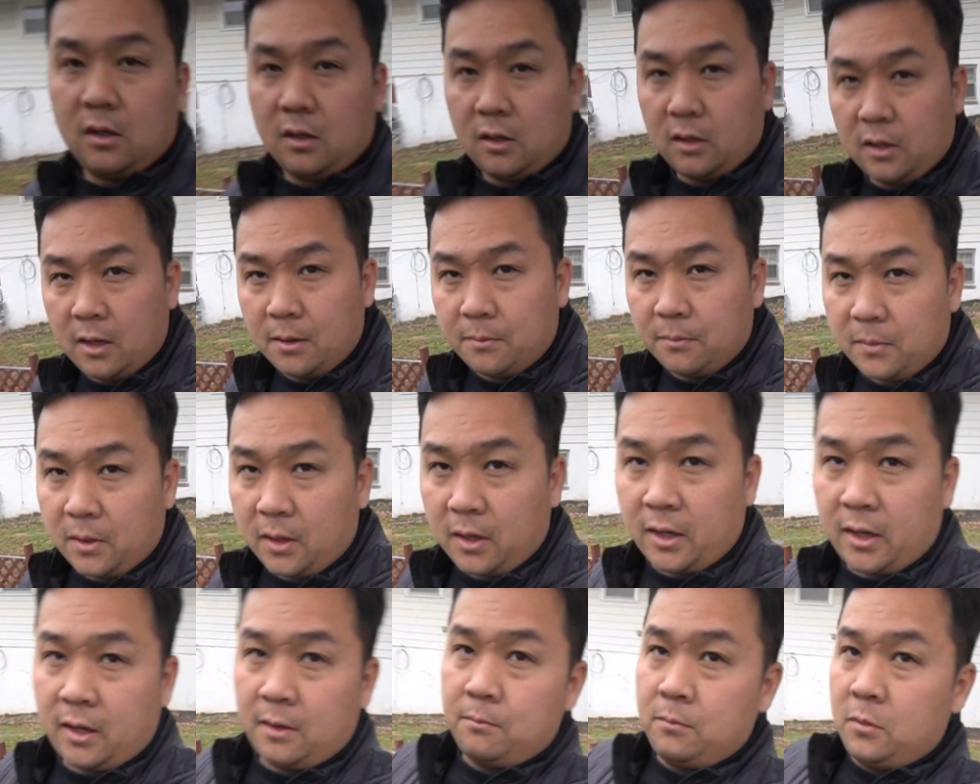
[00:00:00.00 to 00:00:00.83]
Yep,
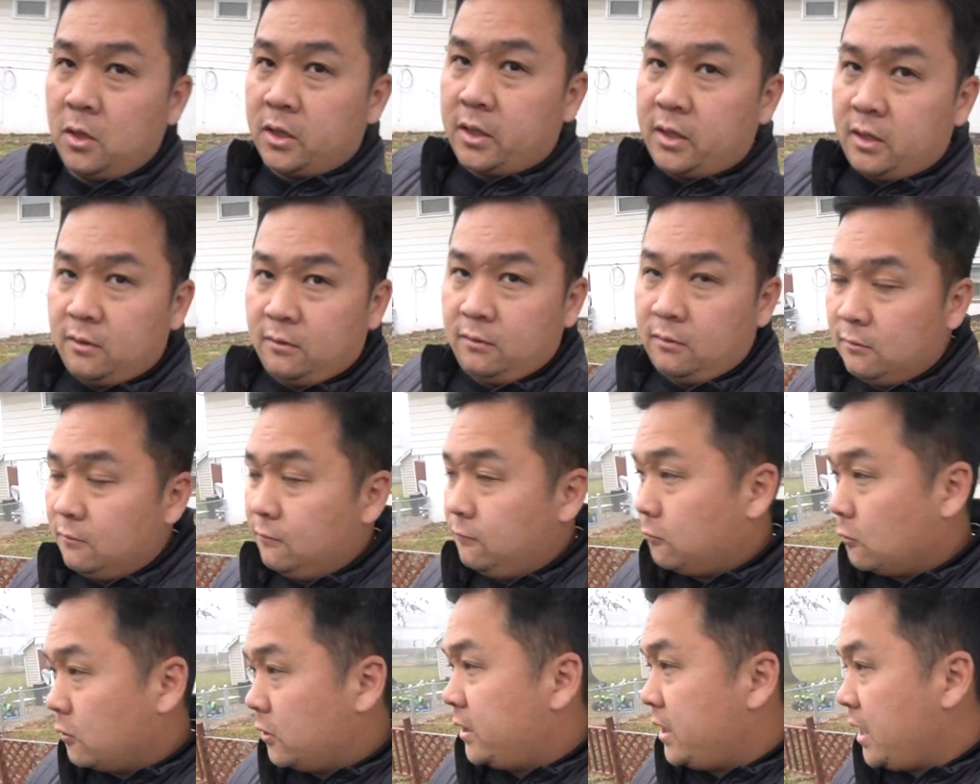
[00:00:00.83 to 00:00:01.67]
I am looking
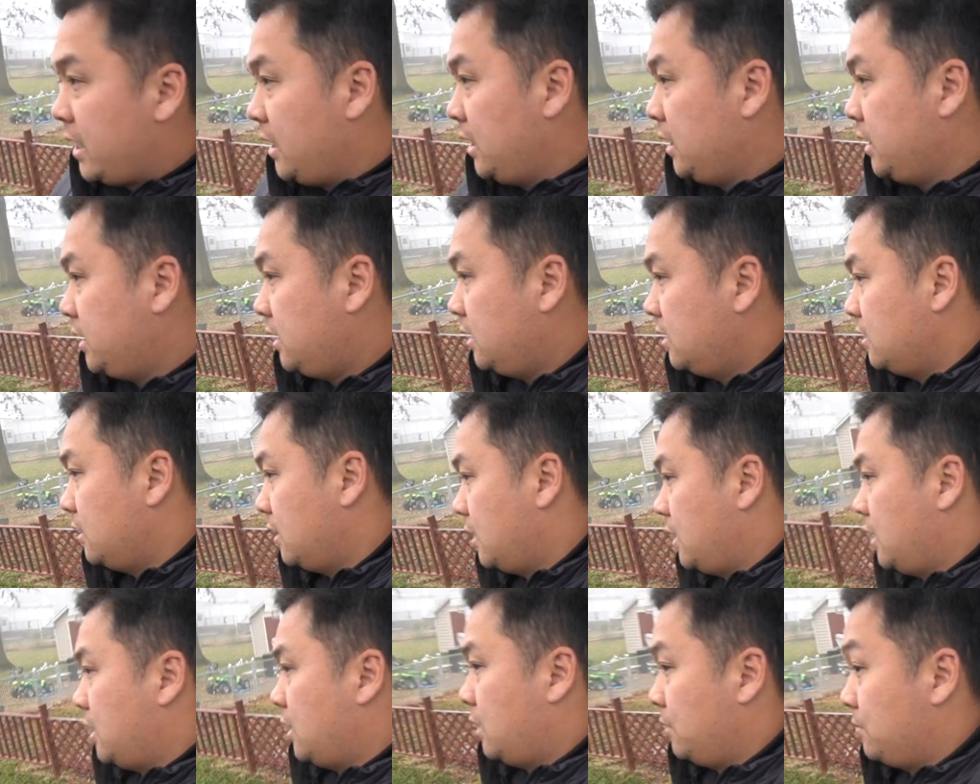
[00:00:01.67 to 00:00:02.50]
for a daily.
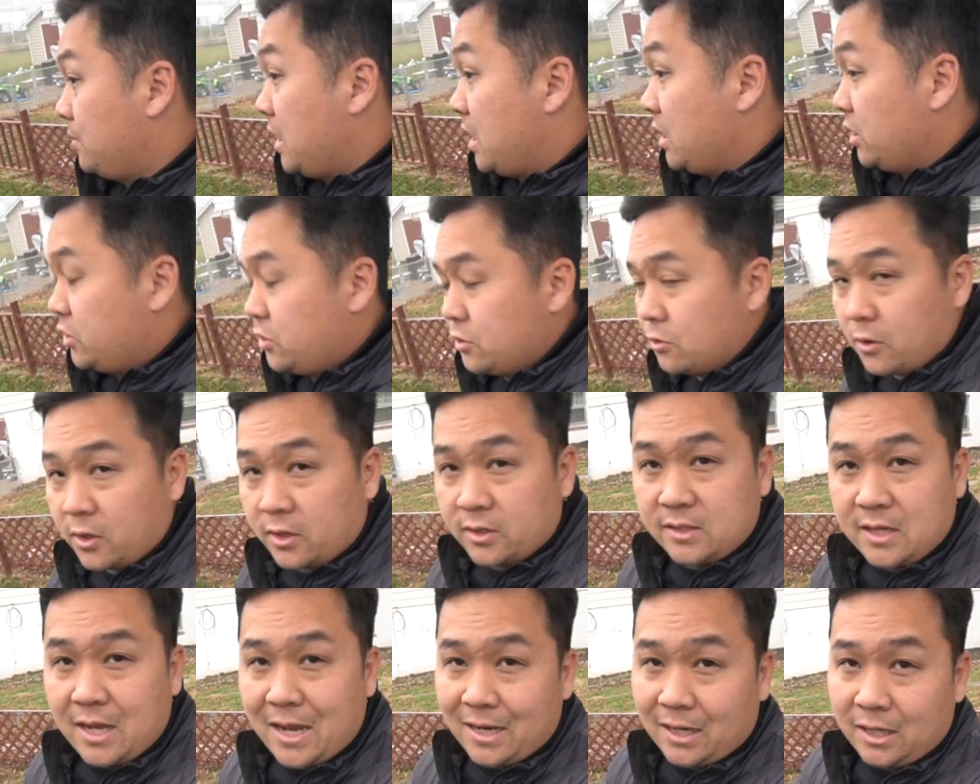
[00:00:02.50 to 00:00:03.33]
I'm not sure
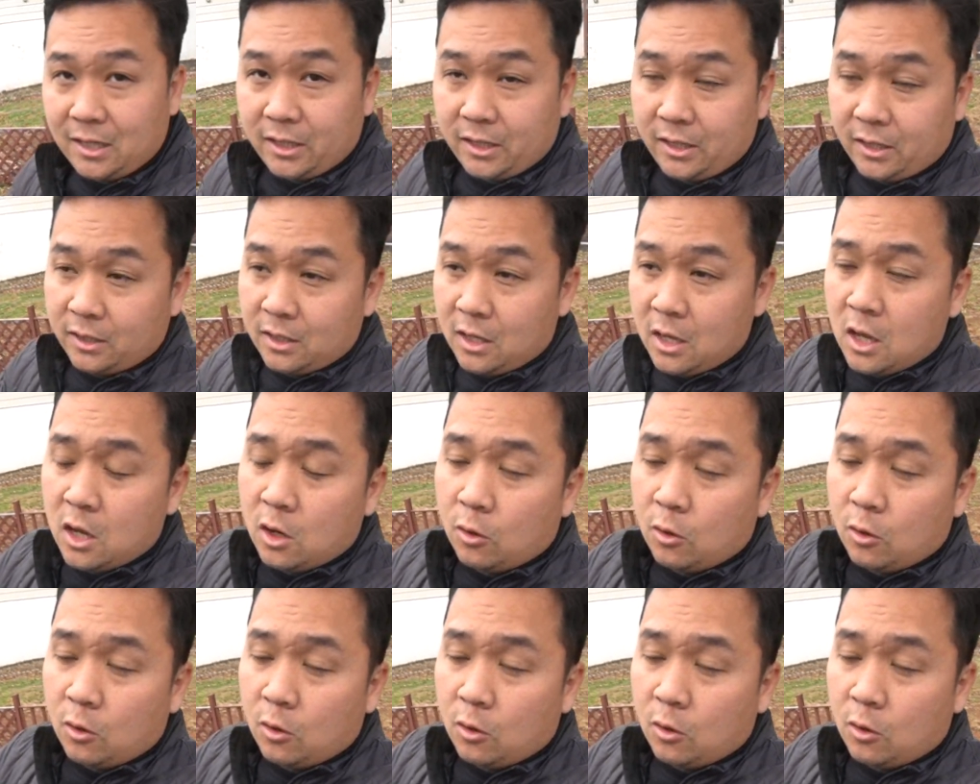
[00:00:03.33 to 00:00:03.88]
exactly.